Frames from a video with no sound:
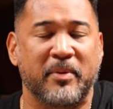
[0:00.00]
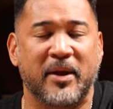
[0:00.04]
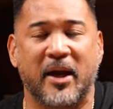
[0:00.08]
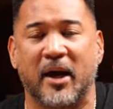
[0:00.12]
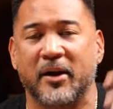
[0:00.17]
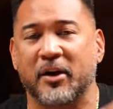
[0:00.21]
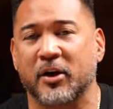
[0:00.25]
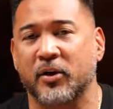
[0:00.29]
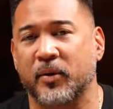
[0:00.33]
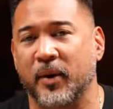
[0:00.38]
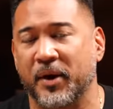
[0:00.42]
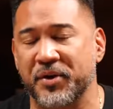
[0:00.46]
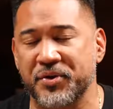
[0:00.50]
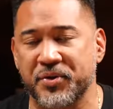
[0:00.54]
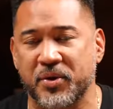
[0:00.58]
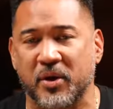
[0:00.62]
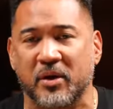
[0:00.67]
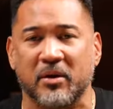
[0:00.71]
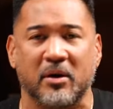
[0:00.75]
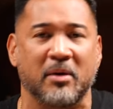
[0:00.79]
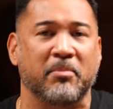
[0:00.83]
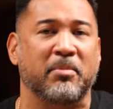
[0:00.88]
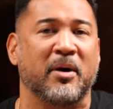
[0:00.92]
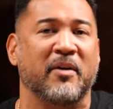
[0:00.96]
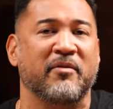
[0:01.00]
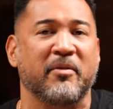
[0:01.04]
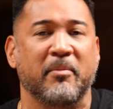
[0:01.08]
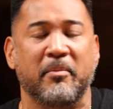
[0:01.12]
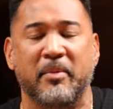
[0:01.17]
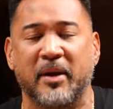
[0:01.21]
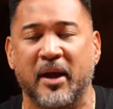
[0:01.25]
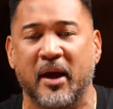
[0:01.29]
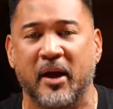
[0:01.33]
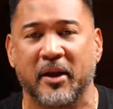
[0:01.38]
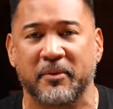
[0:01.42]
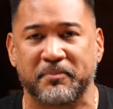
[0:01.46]
beyond our credit score, above and
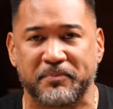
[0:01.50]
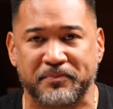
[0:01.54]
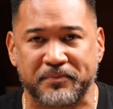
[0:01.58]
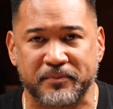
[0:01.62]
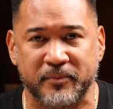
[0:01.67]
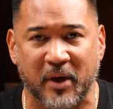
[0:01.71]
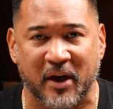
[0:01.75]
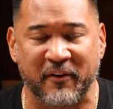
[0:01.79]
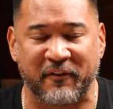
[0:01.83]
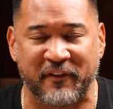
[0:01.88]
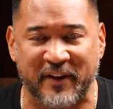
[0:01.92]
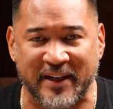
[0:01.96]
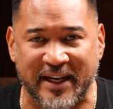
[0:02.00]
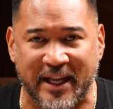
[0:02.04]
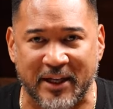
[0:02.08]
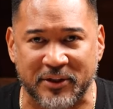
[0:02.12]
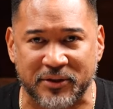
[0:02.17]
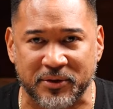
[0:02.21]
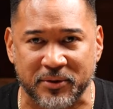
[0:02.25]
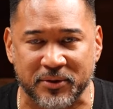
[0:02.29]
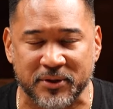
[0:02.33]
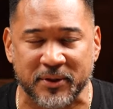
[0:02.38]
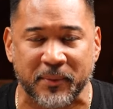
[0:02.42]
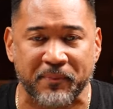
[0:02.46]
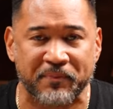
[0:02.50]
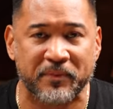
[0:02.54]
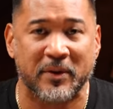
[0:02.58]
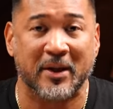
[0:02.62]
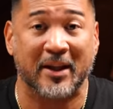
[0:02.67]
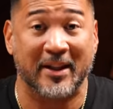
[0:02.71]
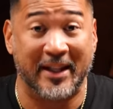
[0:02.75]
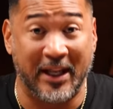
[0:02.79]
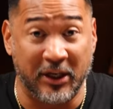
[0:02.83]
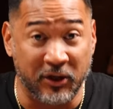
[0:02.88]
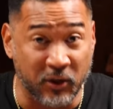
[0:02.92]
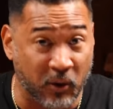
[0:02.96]
beyond our financials.
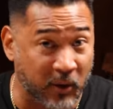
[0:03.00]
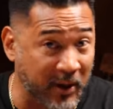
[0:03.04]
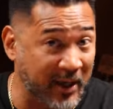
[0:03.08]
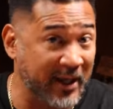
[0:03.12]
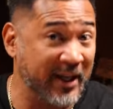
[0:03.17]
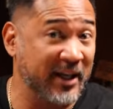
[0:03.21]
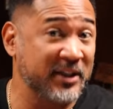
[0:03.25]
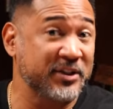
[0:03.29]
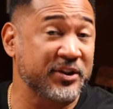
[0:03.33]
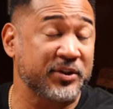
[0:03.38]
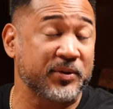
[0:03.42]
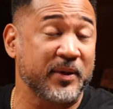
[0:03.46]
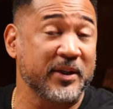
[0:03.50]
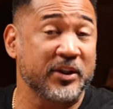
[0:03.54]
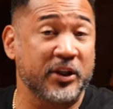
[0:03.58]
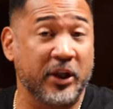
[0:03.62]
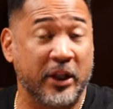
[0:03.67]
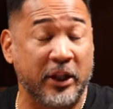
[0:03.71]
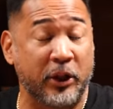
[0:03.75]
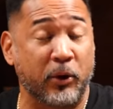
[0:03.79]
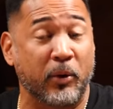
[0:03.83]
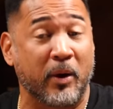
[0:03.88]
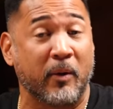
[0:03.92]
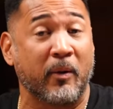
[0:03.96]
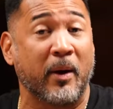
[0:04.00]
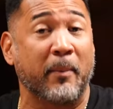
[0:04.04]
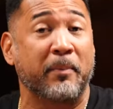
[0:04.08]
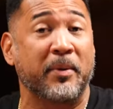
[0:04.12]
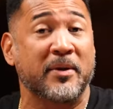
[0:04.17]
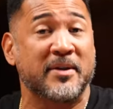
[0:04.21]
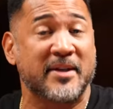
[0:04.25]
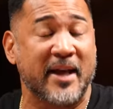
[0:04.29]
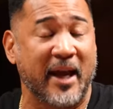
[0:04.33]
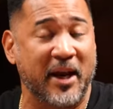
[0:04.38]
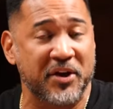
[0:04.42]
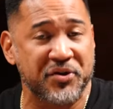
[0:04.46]
They know our history, they know our
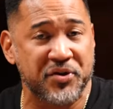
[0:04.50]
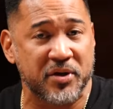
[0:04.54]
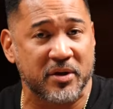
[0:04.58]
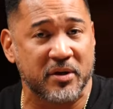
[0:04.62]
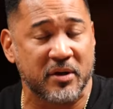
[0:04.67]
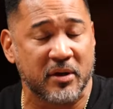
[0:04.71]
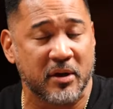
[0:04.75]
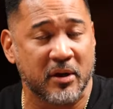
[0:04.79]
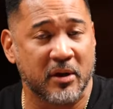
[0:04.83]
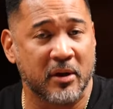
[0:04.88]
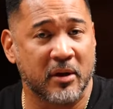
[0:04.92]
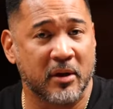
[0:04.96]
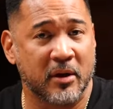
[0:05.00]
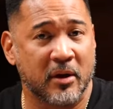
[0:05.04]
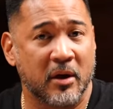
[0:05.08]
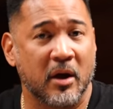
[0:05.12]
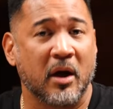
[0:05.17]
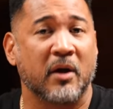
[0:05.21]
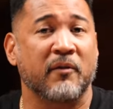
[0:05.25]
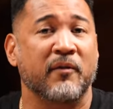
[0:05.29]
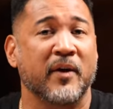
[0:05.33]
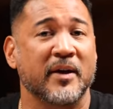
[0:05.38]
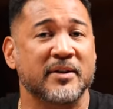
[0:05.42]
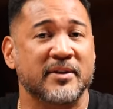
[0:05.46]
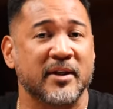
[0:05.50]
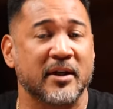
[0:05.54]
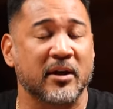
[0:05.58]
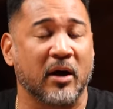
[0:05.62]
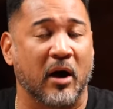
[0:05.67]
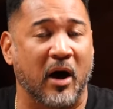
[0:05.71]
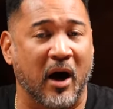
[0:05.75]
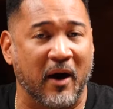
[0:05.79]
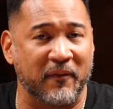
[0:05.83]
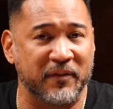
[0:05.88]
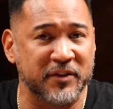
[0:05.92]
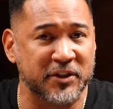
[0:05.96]
reputation of renting
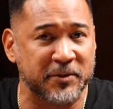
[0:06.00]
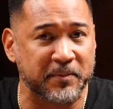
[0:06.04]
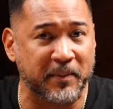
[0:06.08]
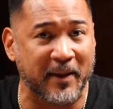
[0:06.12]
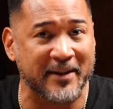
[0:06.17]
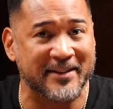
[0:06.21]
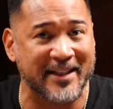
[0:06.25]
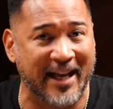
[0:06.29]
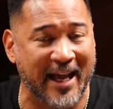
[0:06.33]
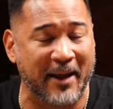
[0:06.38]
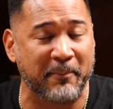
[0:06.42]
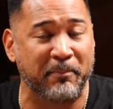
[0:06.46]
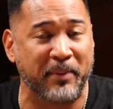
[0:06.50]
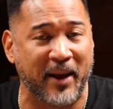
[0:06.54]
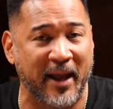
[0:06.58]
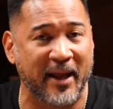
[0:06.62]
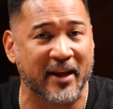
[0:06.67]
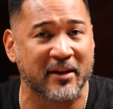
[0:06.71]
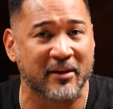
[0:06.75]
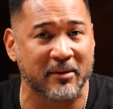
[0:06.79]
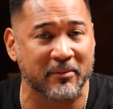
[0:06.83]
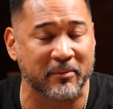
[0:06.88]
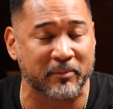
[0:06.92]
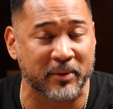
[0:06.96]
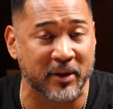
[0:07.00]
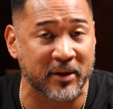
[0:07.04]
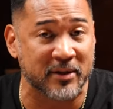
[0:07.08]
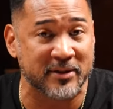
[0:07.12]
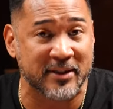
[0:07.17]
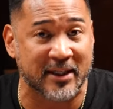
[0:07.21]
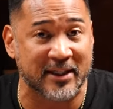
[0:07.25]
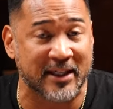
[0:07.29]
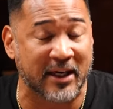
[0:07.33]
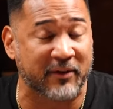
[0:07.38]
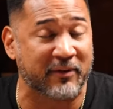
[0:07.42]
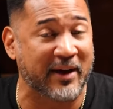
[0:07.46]
office space and paying bills
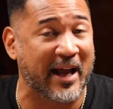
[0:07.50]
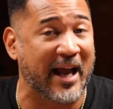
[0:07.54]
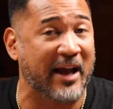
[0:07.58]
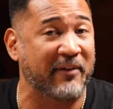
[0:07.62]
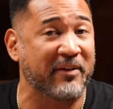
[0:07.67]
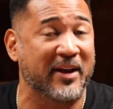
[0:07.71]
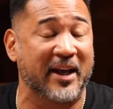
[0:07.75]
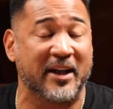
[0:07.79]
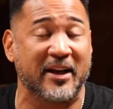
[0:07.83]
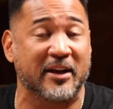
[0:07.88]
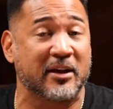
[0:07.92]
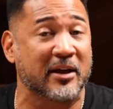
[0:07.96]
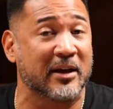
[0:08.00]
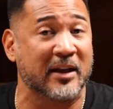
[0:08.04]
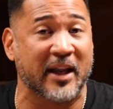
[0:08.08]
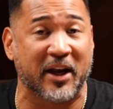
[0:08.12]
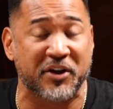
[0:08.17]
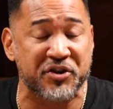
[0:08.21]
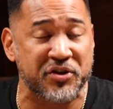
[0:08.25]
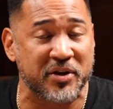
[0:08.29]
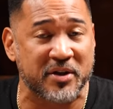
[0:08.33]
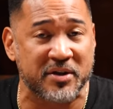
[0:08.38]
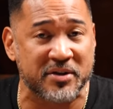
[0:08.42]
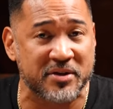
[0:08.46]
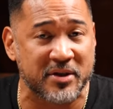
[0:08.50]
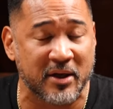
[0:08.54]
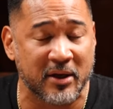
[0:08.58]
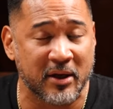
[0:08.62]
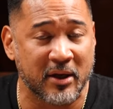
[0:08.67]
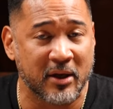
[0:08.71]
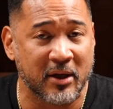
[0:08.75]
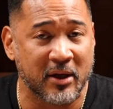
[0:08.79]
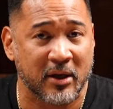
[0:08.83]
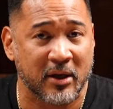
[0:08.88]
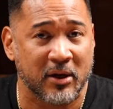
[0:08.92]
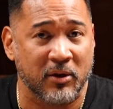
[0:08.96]
and never having any collections
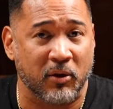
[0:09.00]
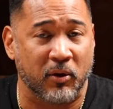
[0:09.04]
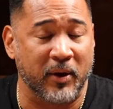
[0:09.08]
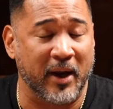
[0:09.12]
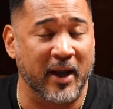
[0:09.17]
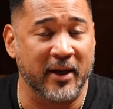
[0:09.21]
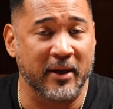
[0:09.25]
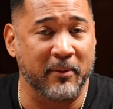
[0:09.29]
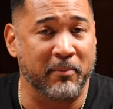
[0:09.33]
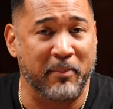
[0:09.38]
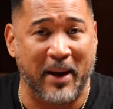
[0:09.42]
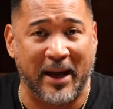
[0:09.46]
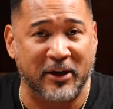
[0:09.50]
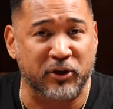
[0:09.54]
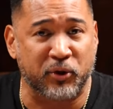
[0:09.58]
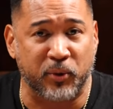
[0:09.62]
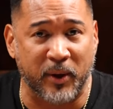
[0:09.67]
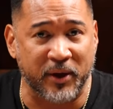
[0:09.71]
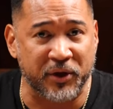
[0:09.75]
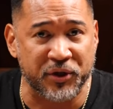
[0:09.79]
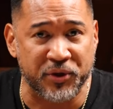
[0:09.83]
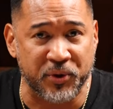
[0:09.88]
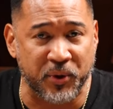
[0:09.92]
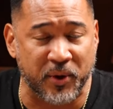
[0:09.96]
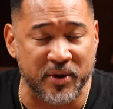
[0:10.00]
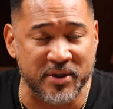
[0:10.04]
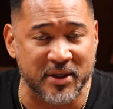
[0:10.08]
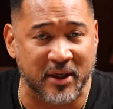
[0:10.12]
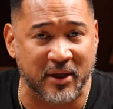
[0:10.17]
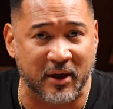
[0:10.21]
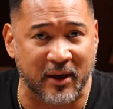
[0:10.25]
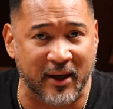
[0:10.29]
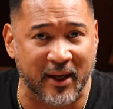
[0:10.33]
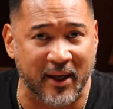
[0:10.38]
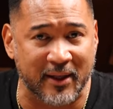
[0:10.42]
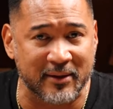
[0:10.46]
or any bad credit scores
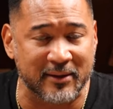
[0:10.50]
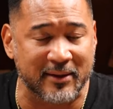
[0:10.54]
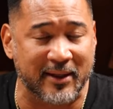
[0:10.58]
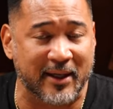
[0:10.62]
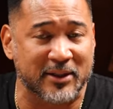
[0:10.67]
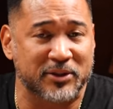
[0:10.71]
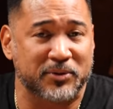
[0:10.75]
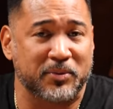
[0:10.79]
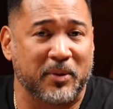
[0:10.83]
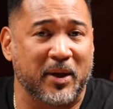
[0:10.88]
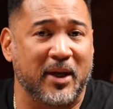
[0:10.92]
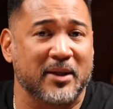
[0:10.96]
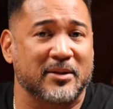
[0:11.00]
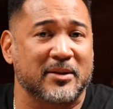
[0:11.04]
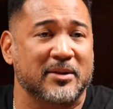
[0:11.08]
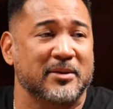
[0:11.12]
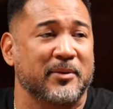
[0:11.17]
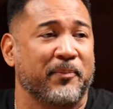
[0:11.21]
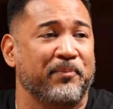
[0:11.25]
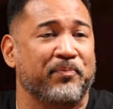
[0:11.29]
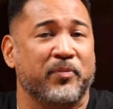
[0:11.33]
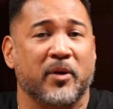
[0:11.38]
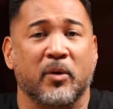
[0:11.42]
on our end. Guess what?